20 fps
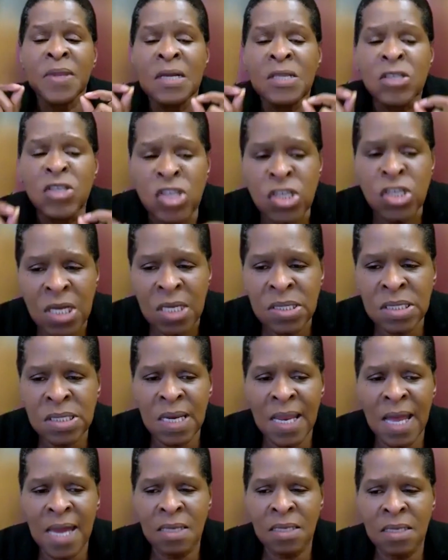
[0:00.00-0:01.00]
just
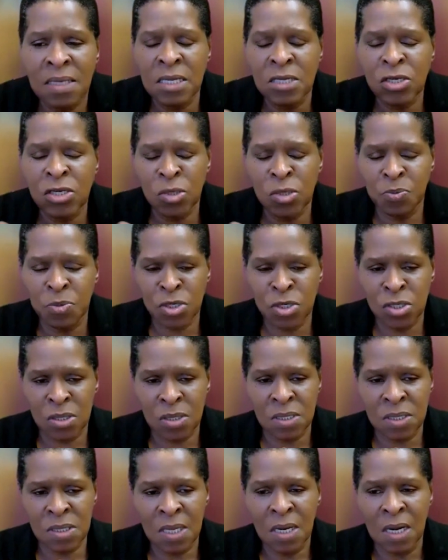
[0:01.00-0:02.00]
like the
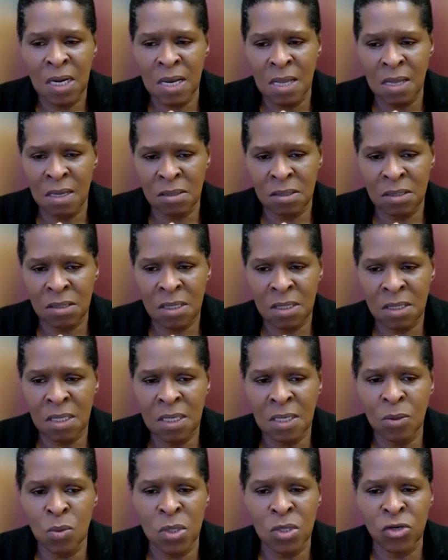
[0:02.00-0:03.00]
Egyptians learned
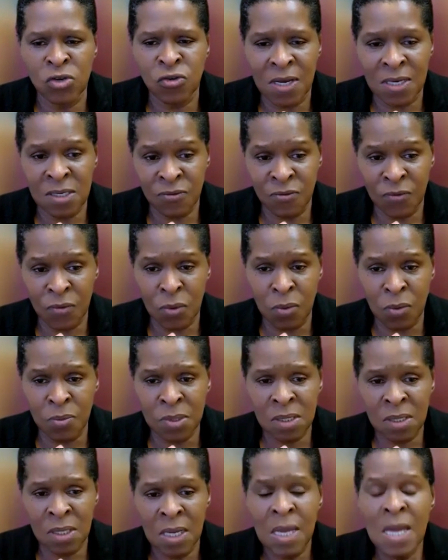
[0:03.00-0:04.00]
and were
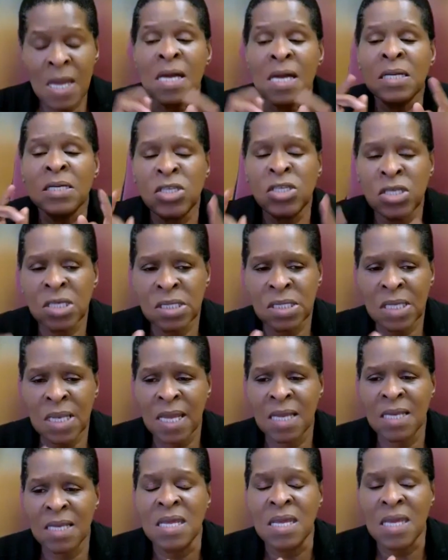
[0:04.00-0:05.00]
transformed, and just
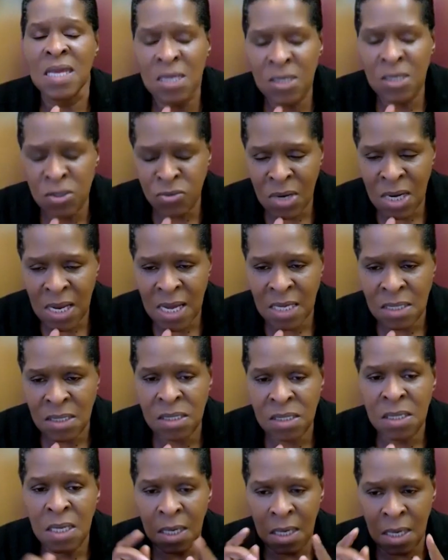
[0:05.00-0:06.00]
like the
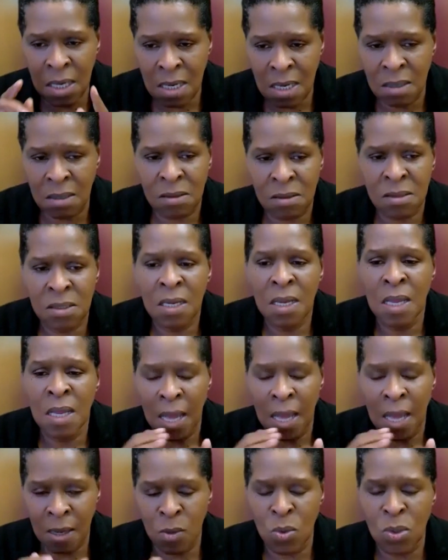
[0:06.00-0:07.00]
Israelites learned
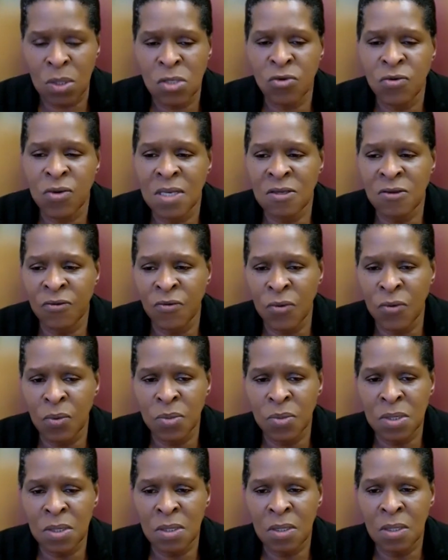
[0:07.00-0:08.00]
and was
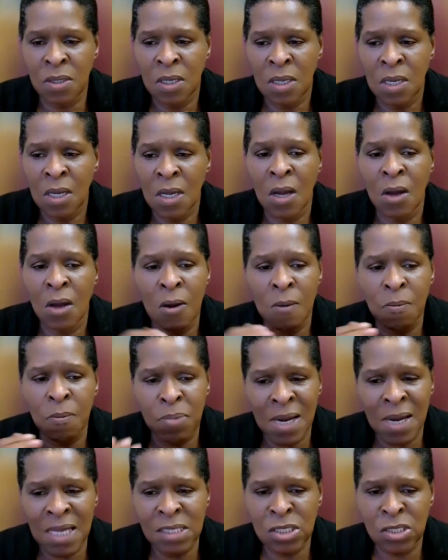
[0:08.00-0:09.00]
transformed. God
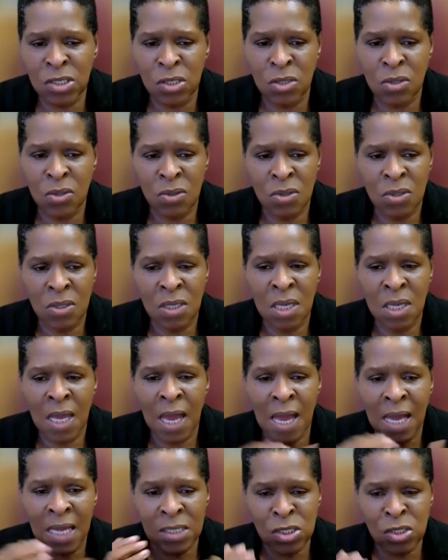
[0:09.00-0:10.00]
bless you
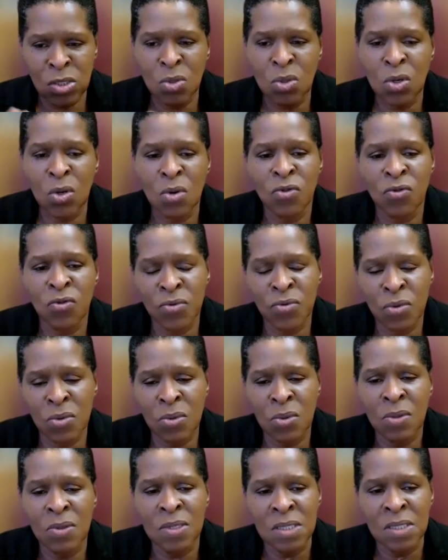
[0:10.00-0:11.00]
as you go
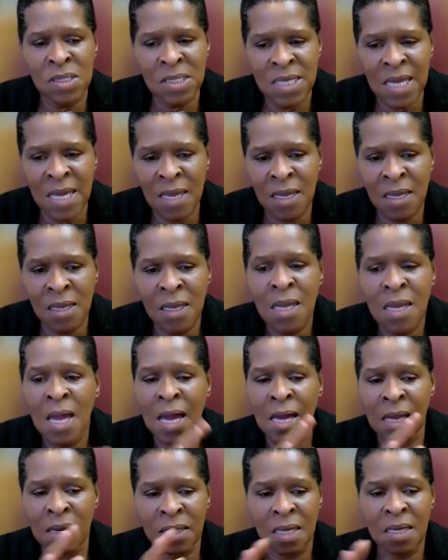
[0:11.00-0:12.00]
through this day
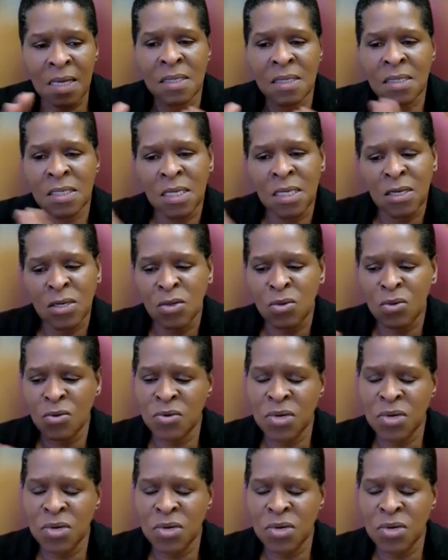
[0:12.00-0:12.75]
and the continued